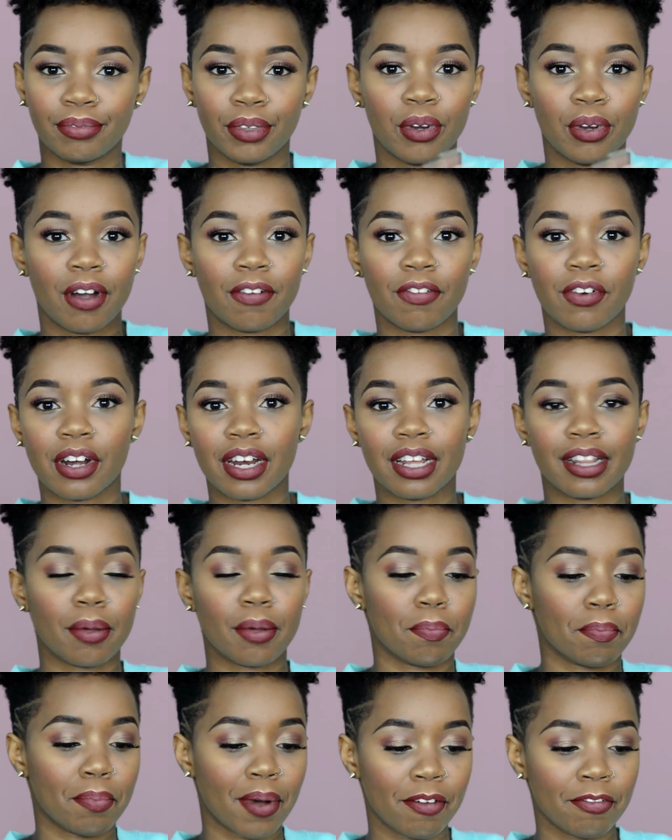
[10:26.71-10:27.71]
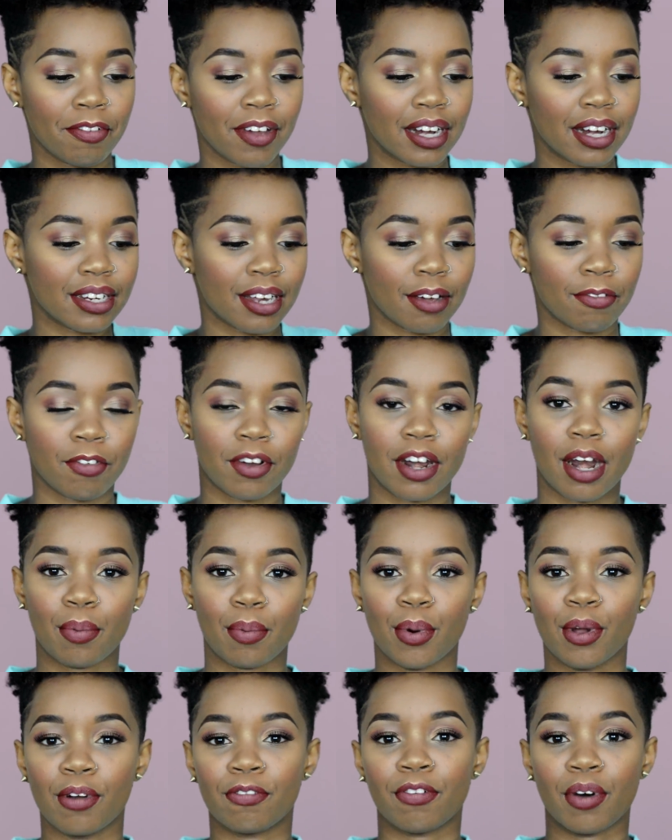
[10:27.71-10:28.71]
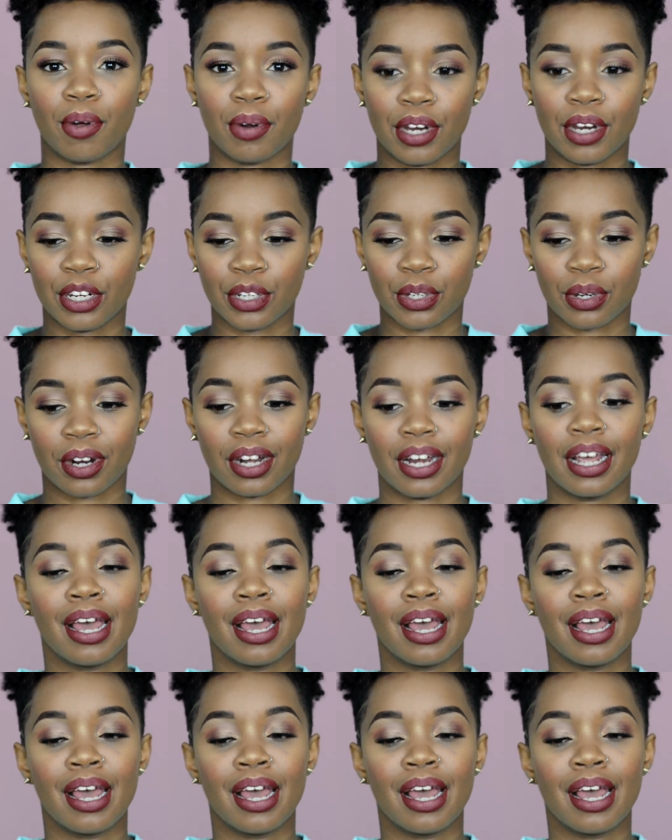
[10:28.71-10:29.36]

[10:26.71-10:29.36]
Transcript: you have gotten the perfect affordable foundation.